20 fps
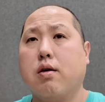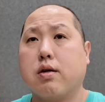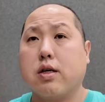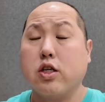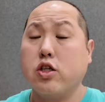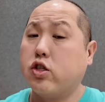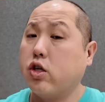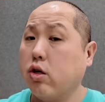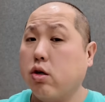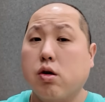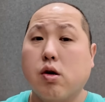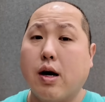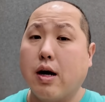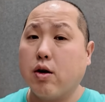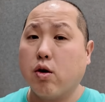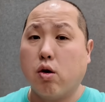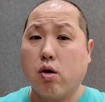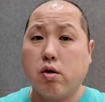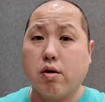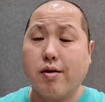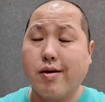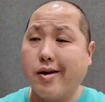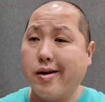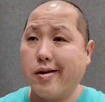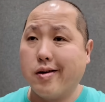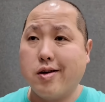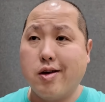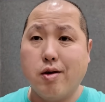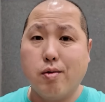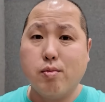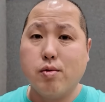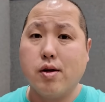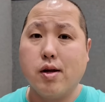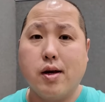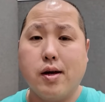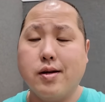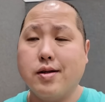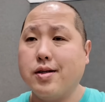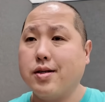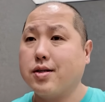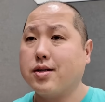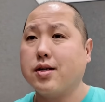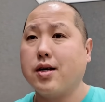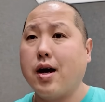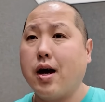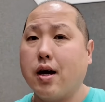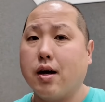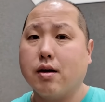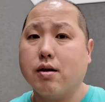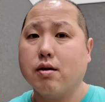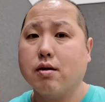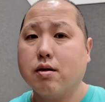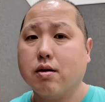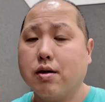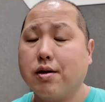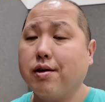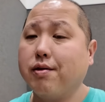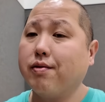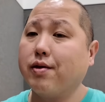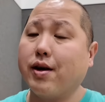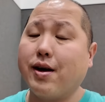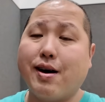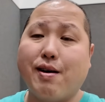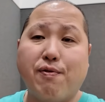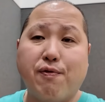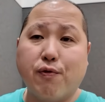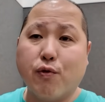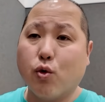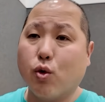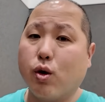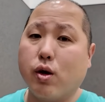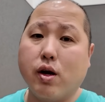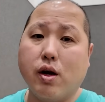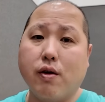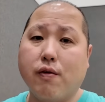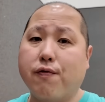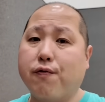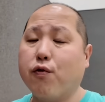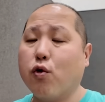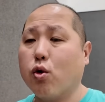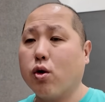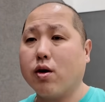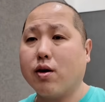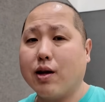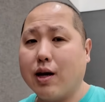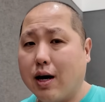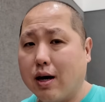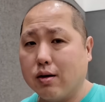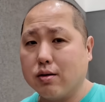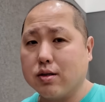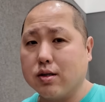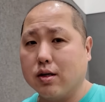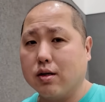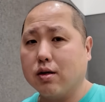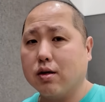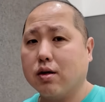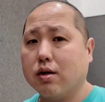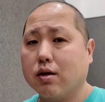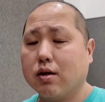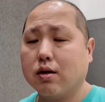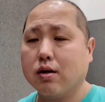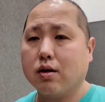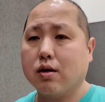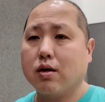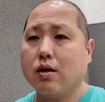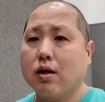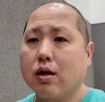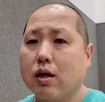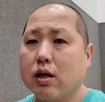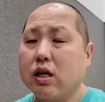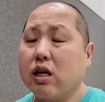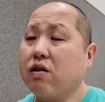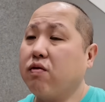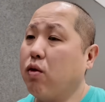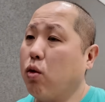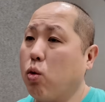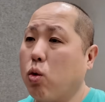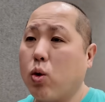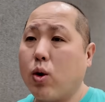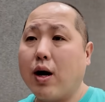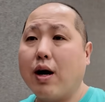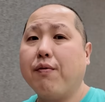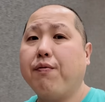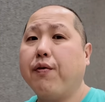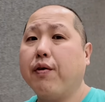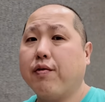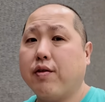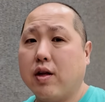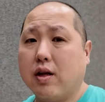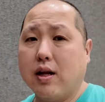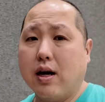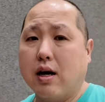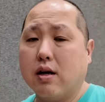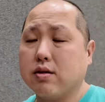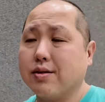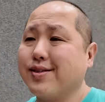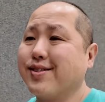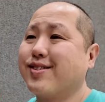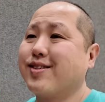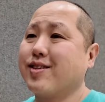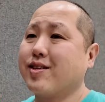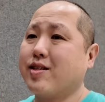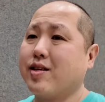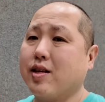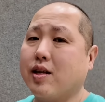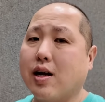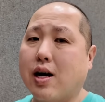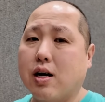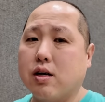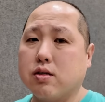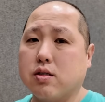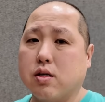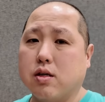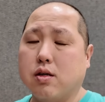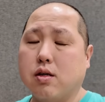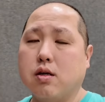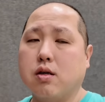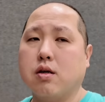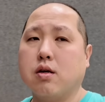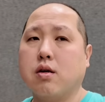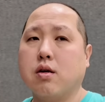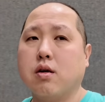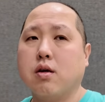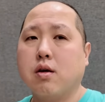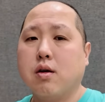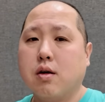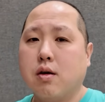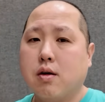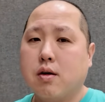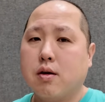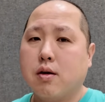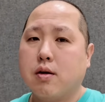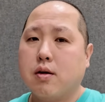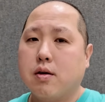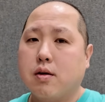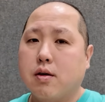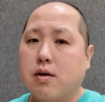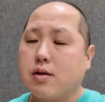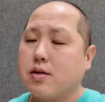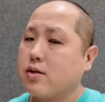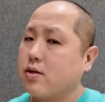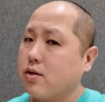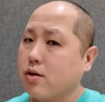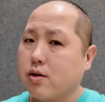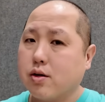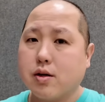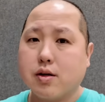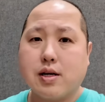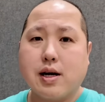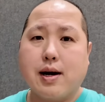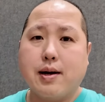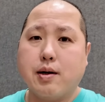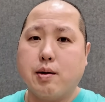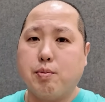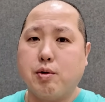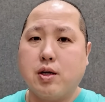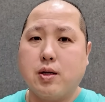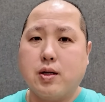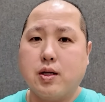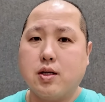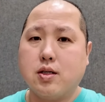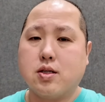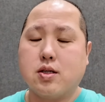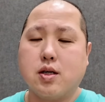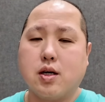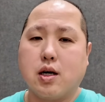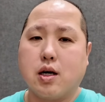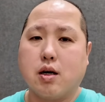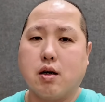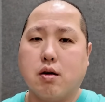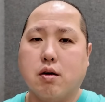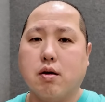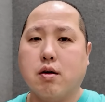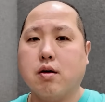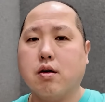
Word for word: continue on holding and accumulating DCAing. Even at 44,000, even when we're at 50,000, 60,000, still good time to be DCAing,